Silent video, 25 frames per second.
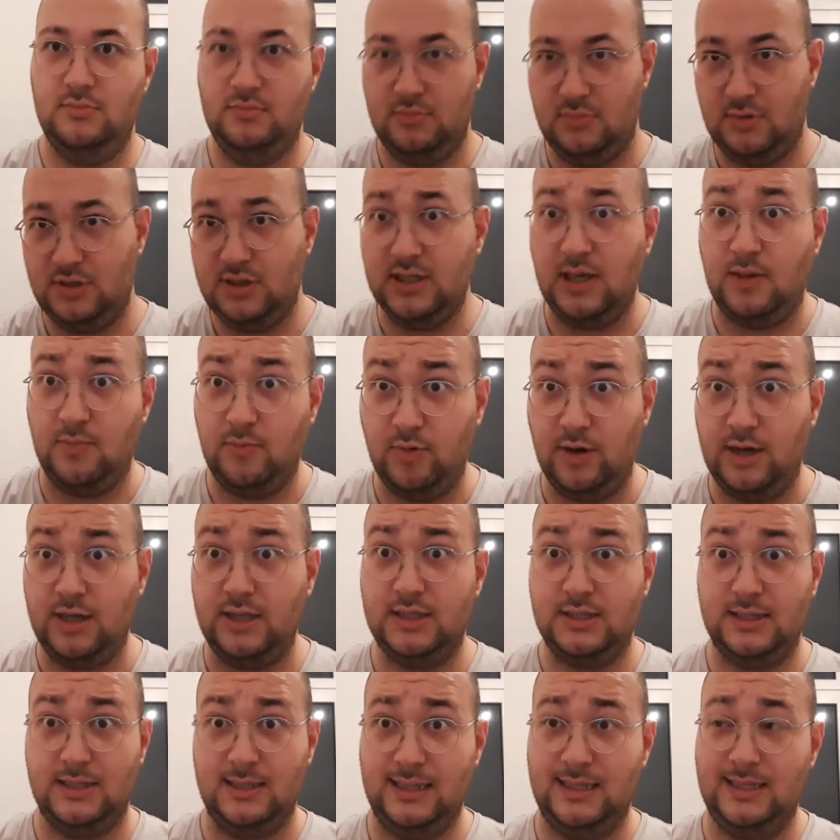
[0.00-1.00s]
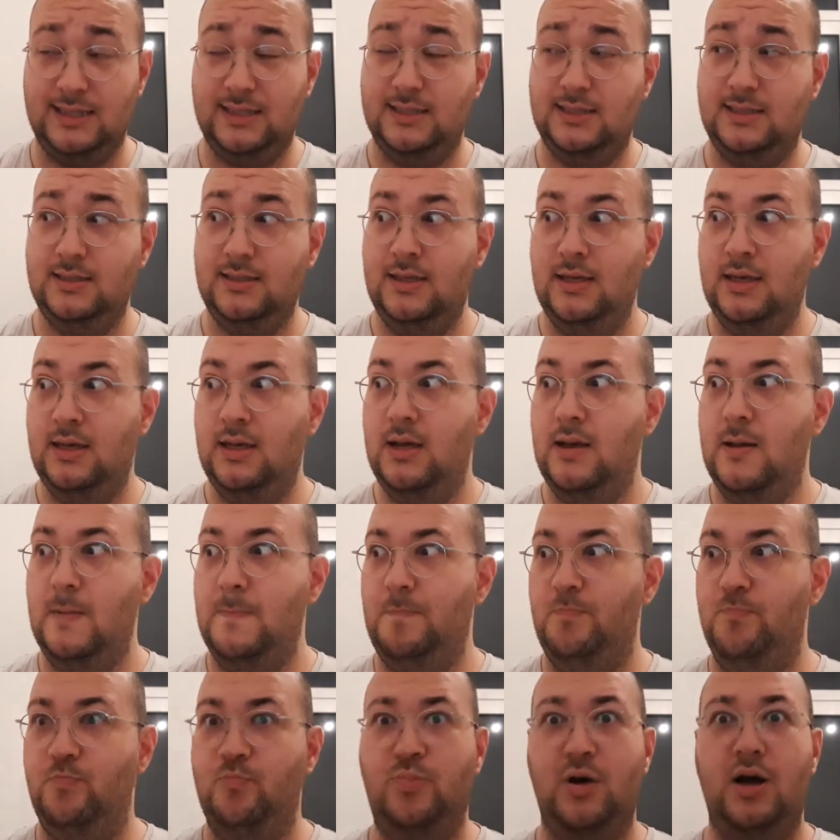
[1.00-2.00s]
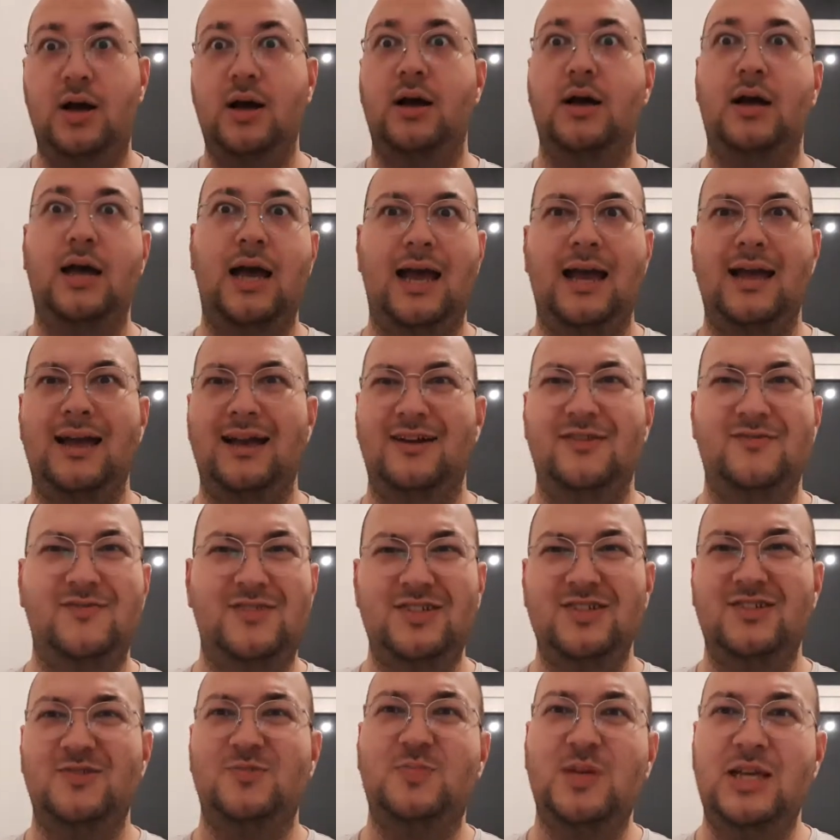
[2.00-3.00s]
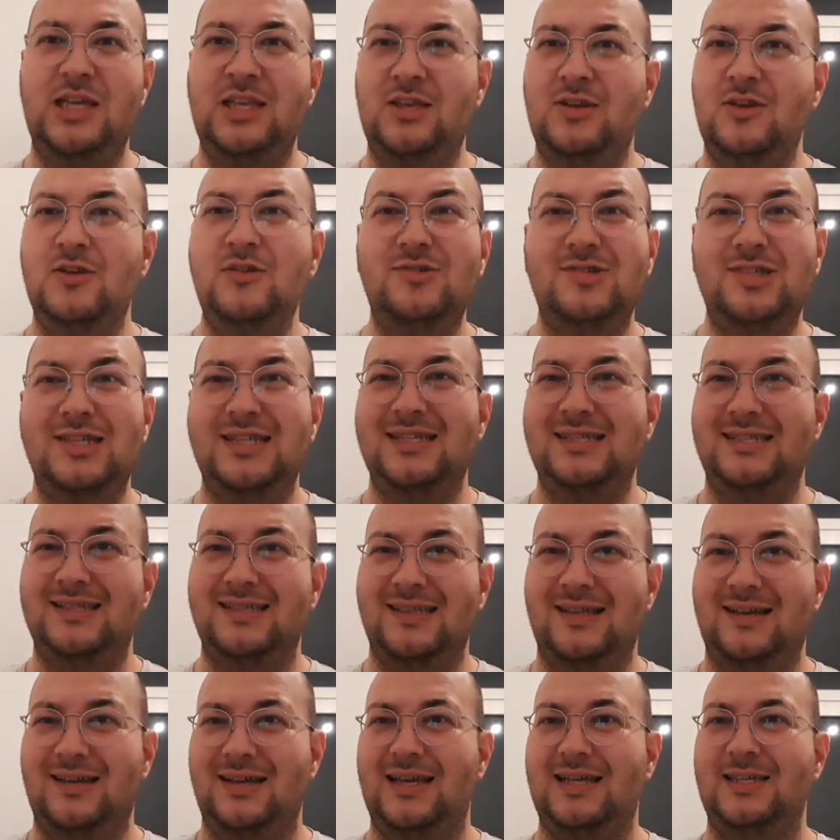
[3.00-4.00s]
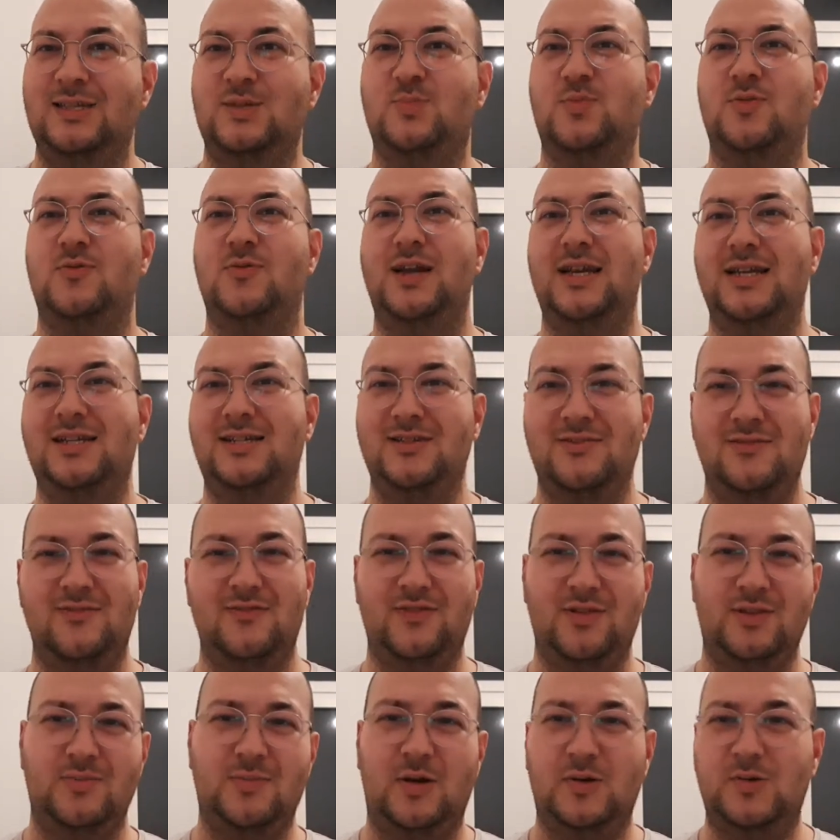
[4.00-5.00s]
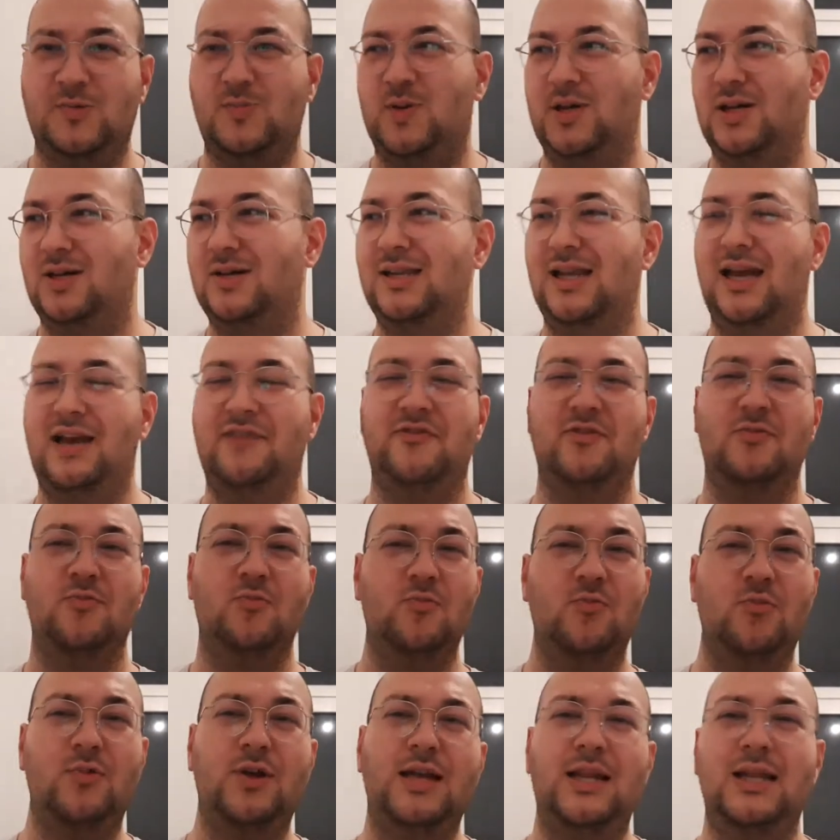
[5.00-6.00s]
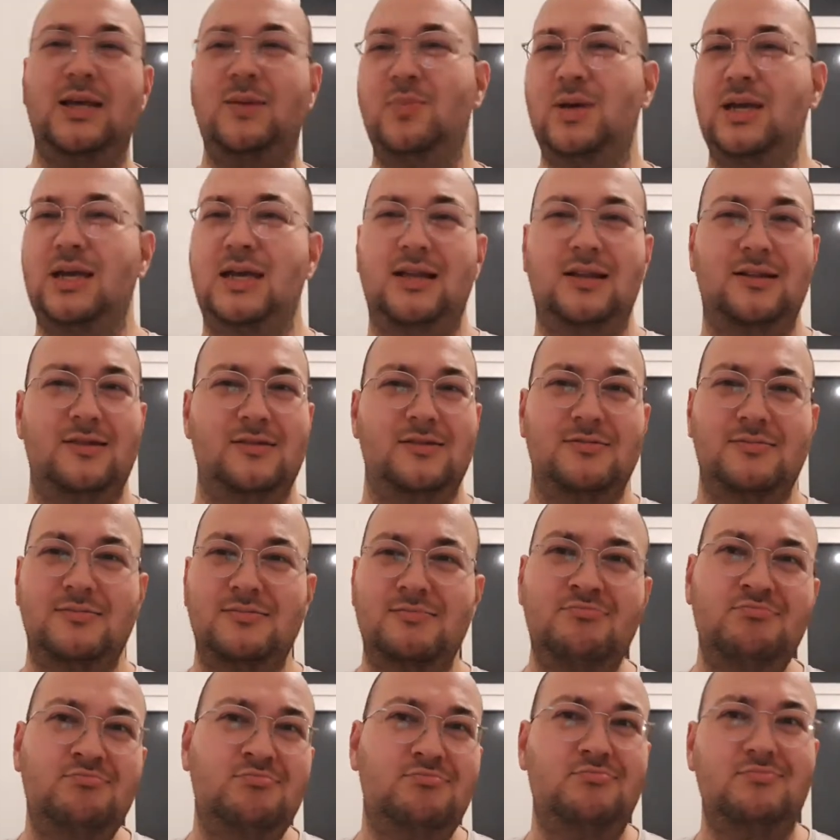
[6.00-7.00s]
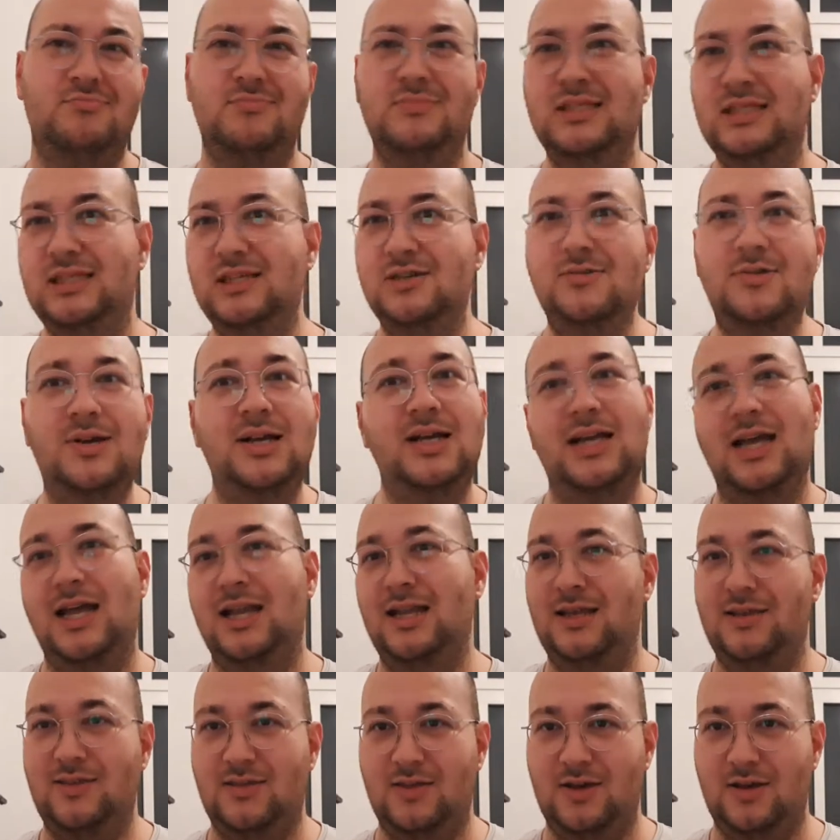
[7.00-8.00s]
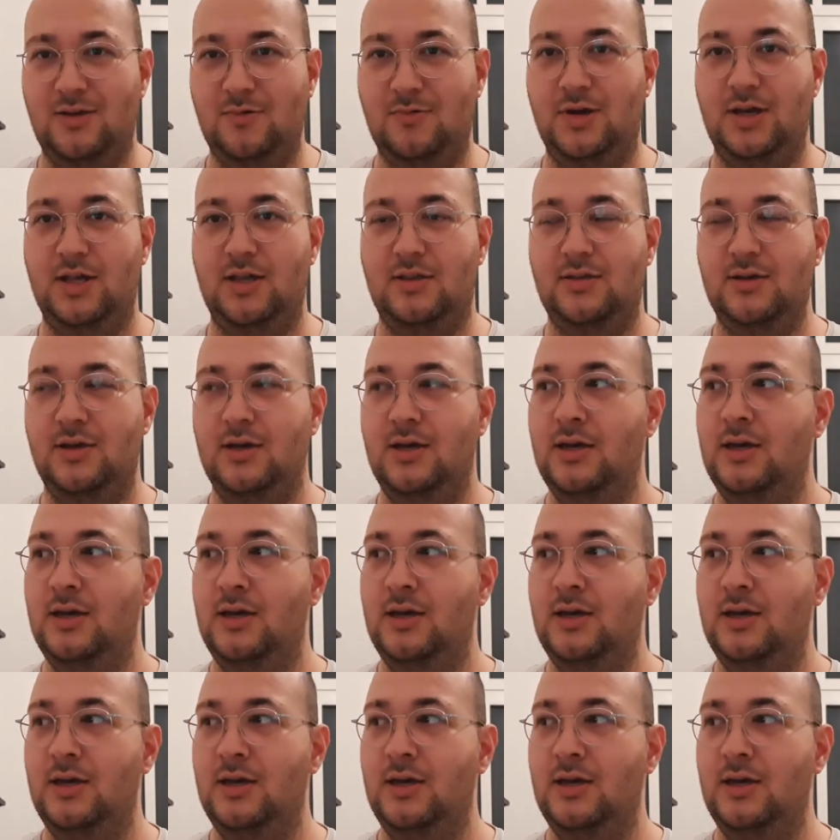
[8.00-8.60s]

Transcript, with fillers: subreddits list, but have just been using as like inspiration for the most part and haven't really been doing anything with.